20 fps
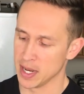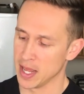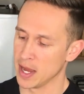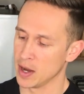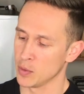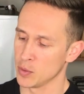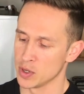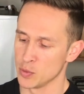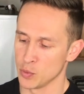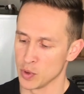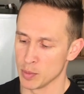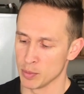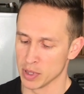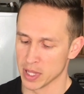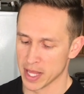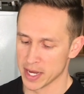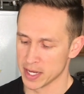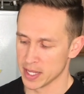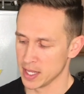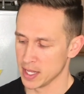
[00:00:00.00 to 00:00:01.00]
But now when we
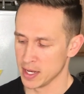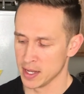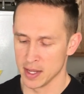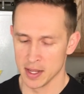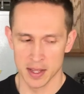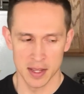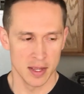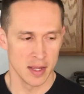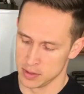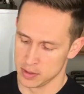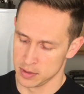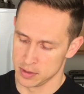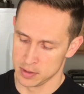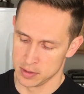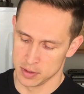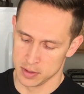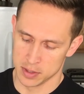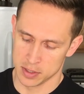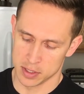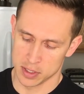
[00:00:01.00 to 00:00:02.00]
blend it,
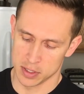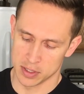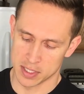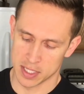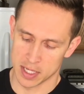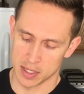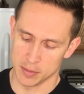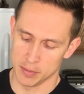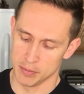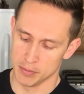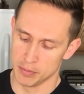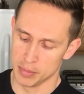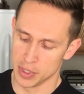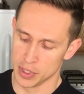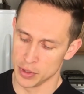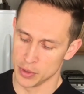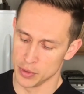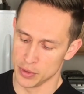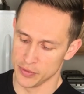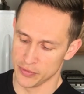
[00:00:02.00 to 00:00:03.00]
it turns out
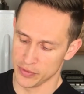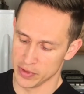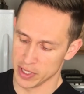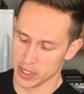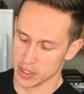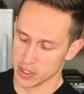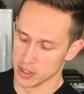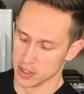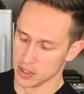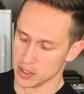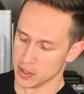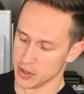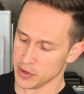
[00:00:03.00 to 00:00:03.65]
beautifully.